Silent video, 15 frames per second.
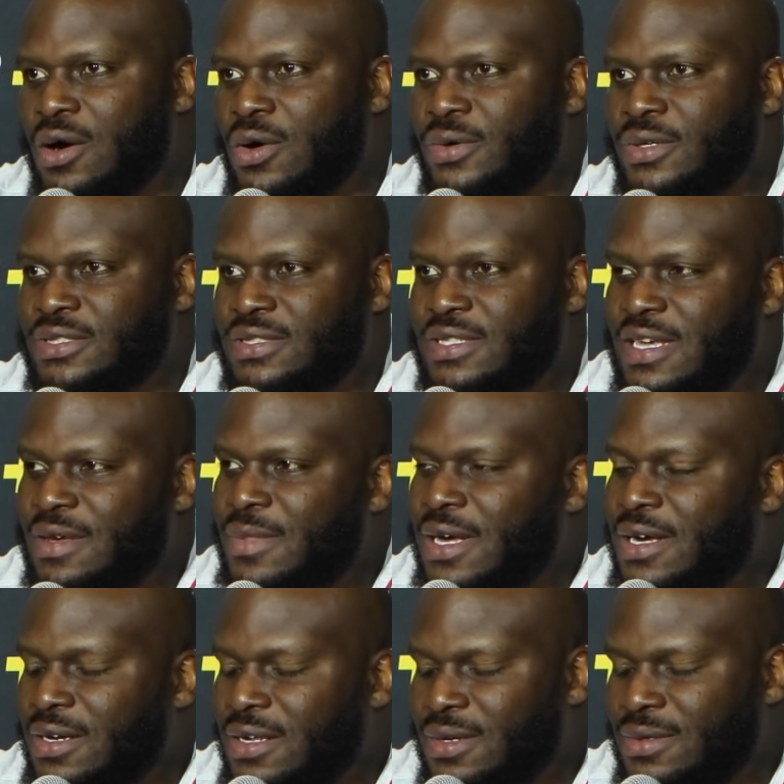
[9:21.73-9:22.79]
always take
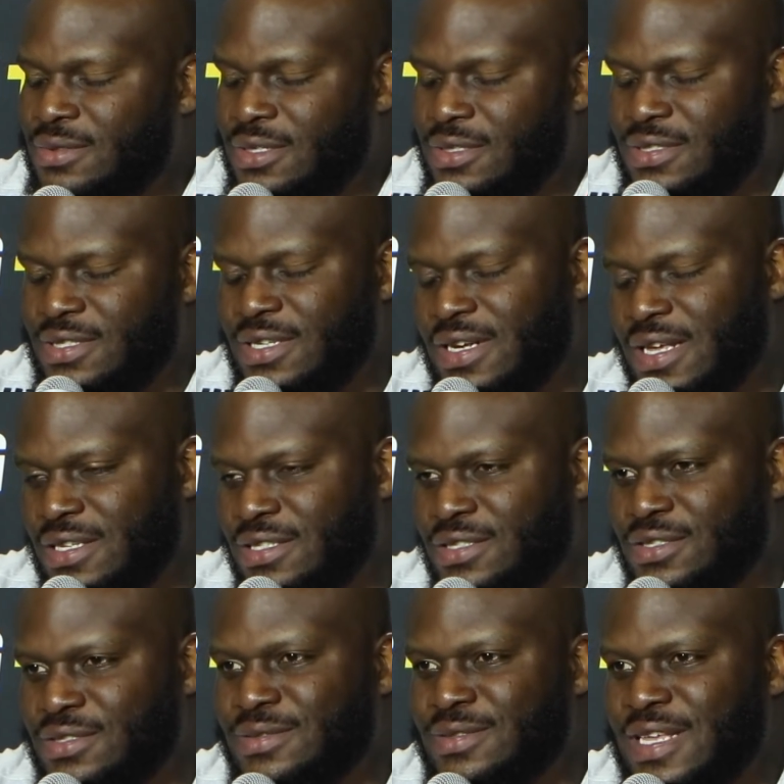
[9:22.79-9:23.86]
my gloves off. See,
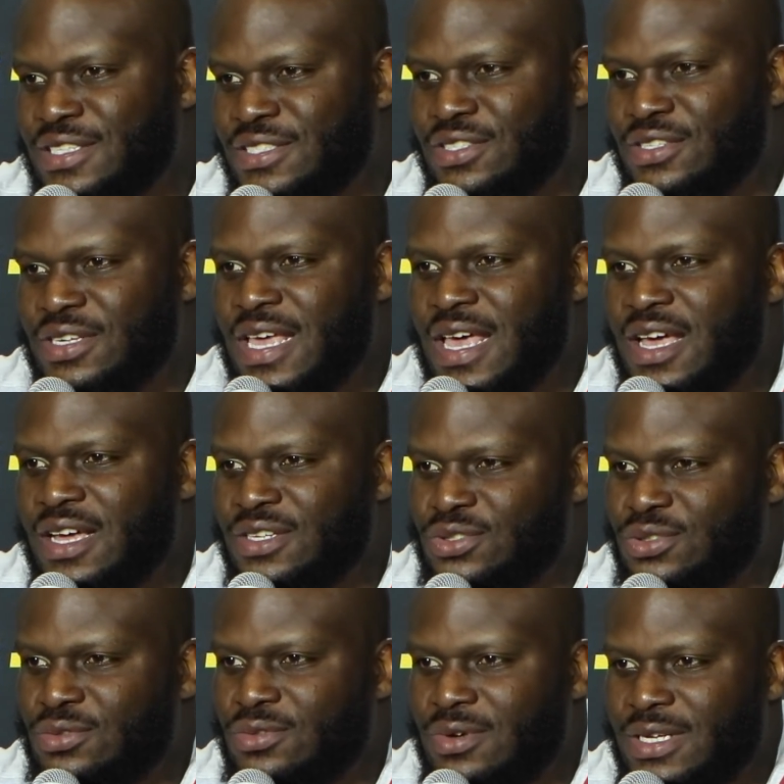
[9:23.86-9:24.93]
that's that's so
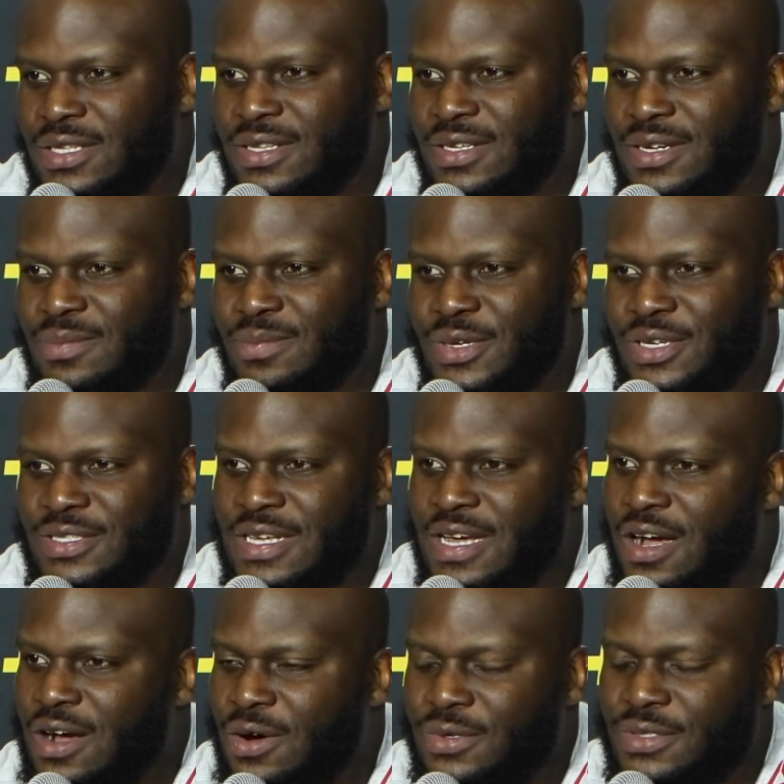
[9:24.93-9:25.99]
casual right there because
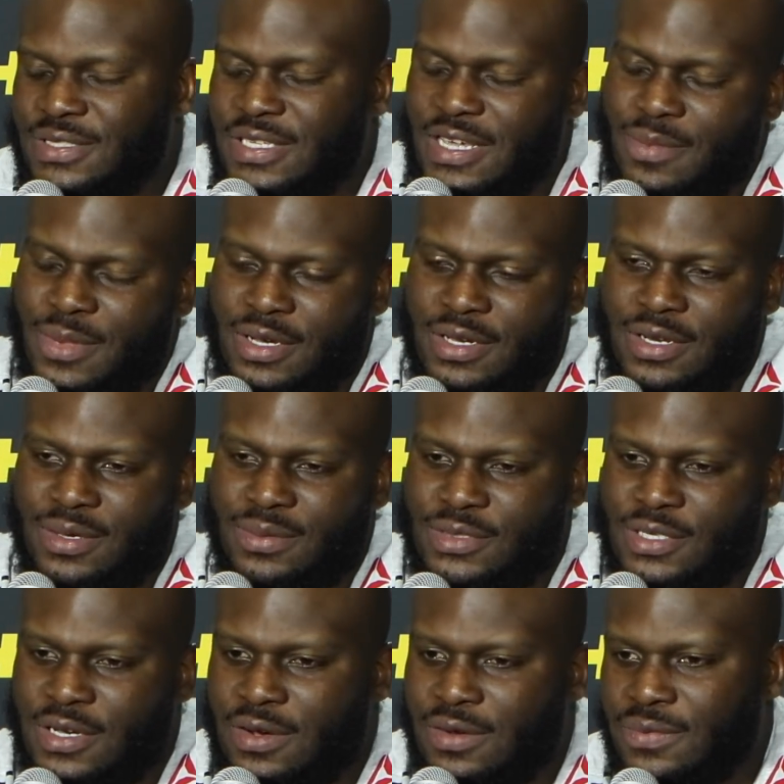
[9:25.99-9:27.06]
I always take my
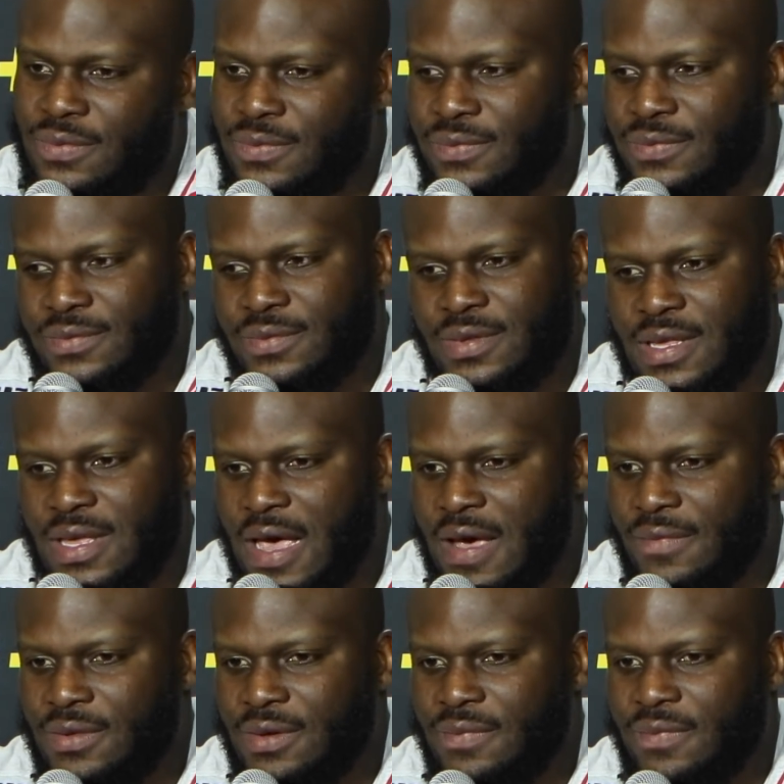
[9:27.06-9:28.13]
gloves off
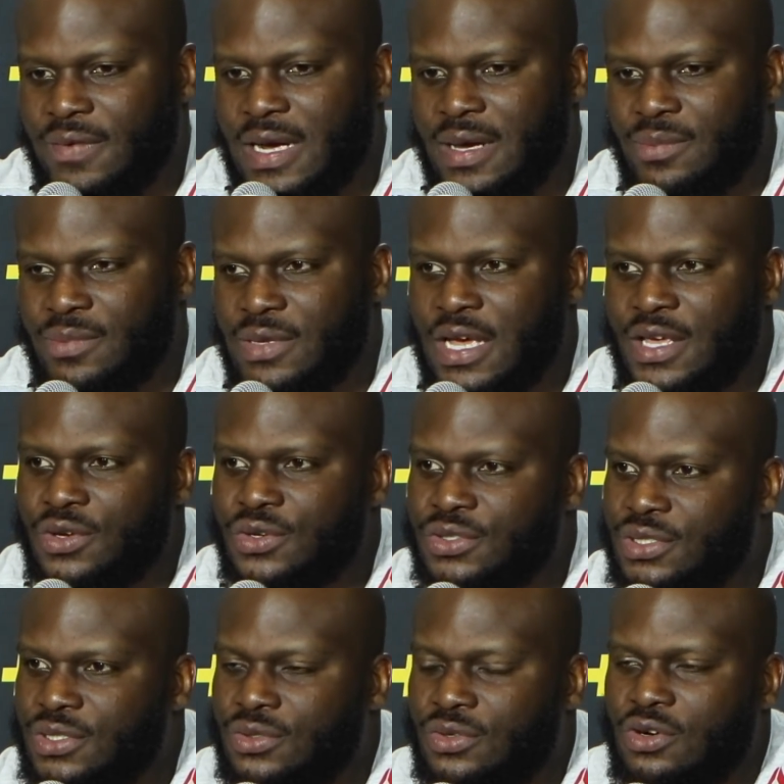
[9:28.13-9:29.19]
after a fight. I
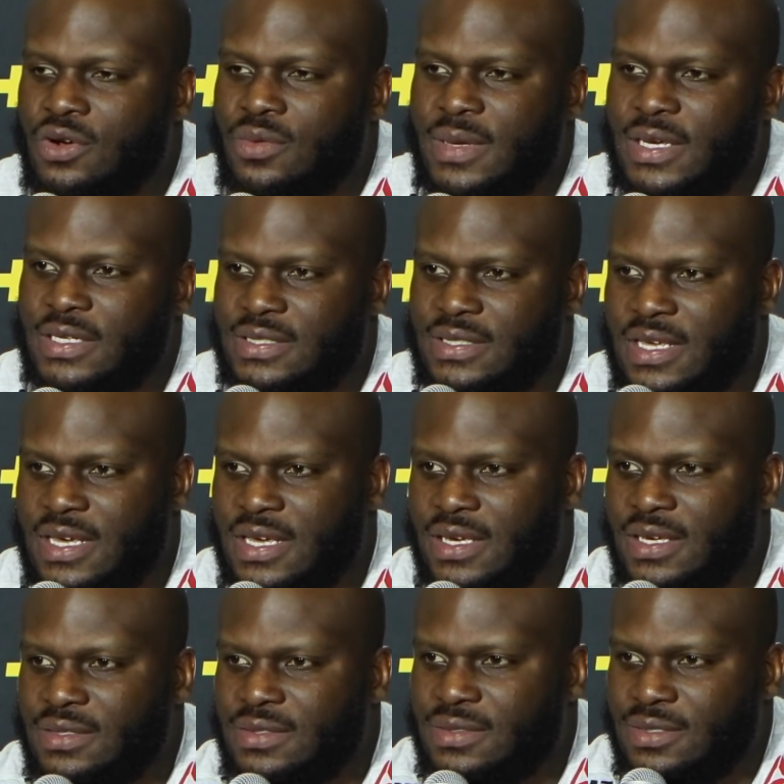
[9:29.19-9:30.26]
usually throw them in the
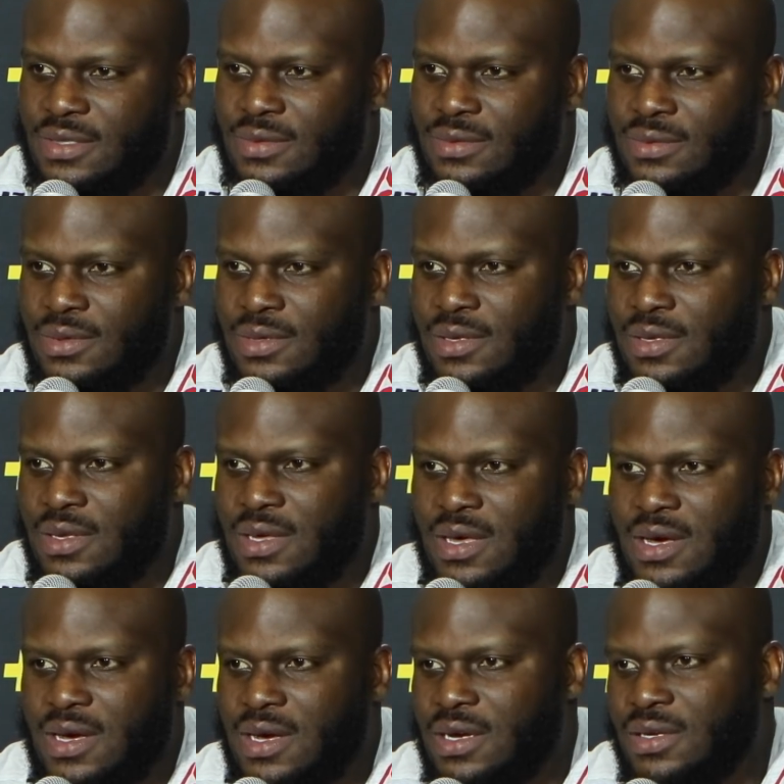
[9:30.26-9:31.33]
stand, so
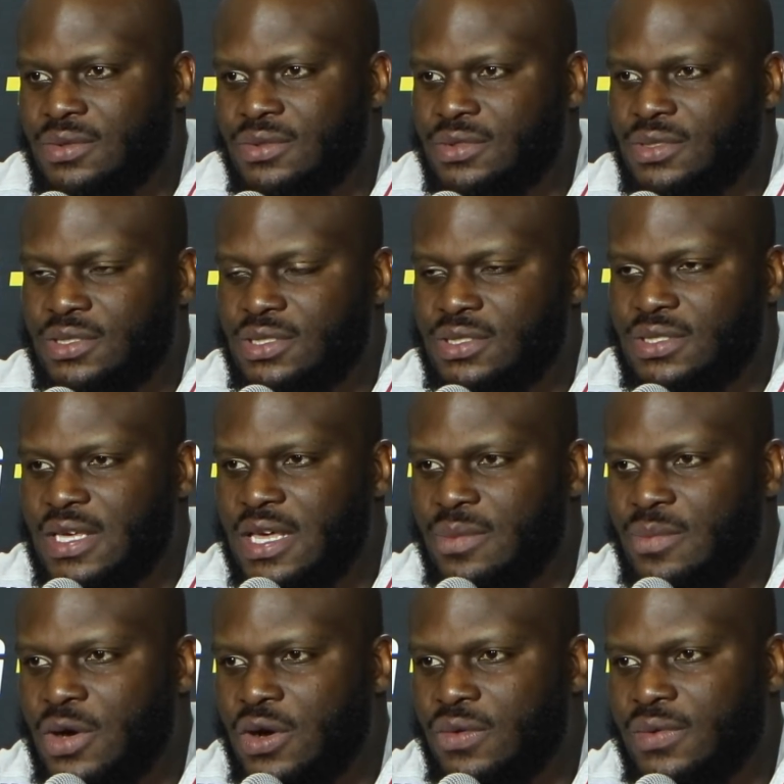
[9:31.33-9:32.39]
I usually just take
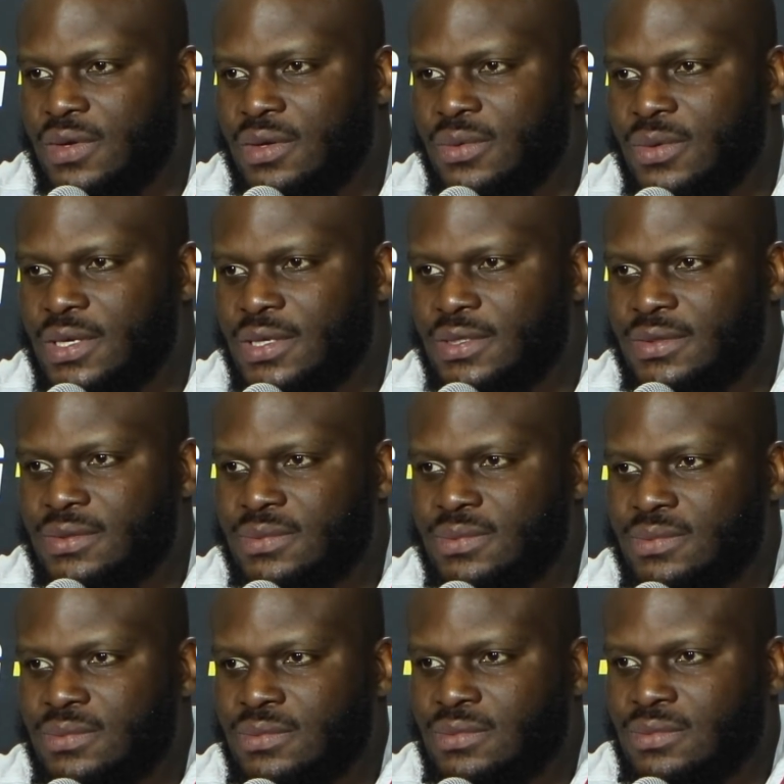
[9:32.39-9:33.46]
them off anyways.
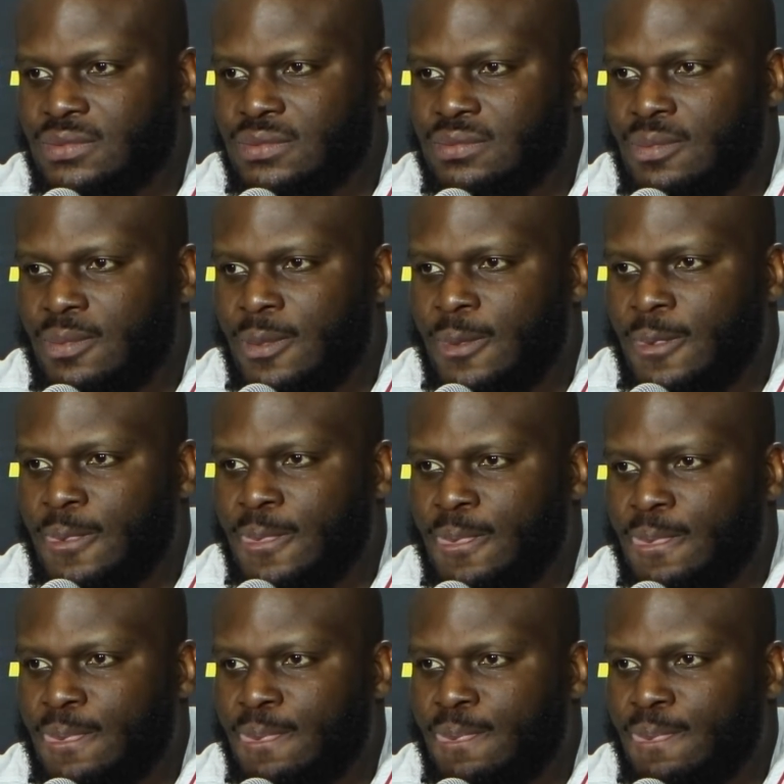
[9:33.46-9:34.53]
So what'd you do with them tonight?